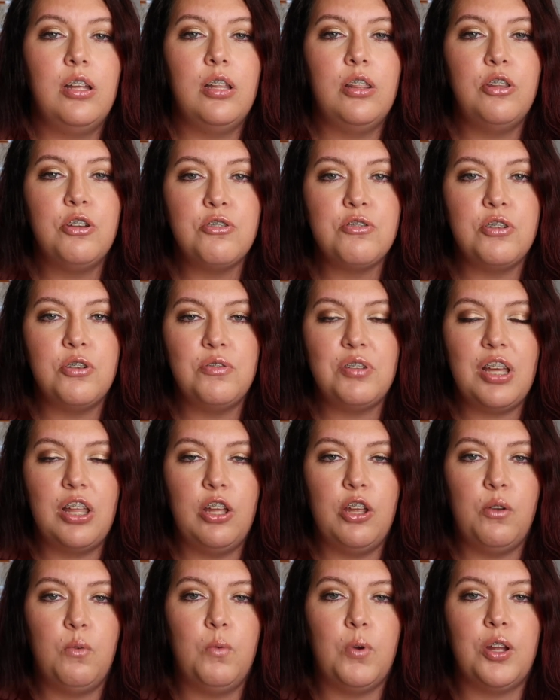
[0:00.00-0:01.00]
there's no
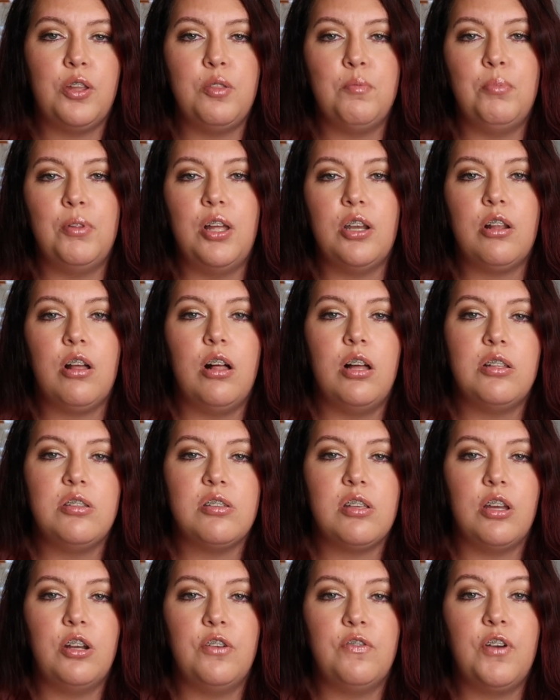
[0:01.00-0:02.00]
telling where the blood clots
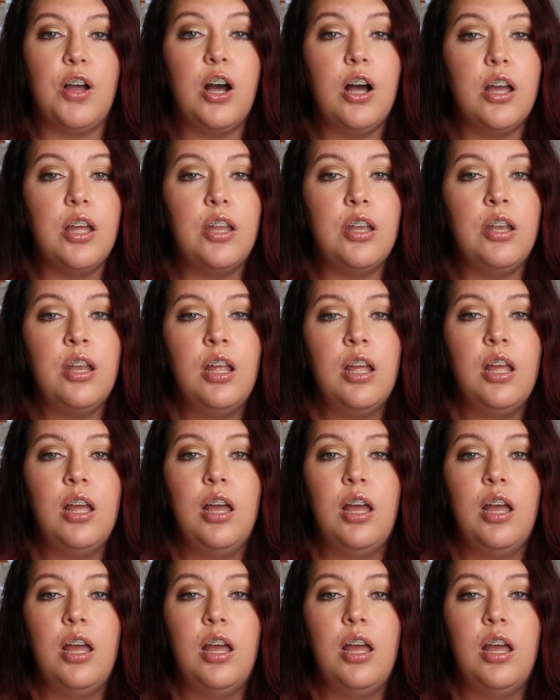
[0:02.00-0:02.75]
could have gone.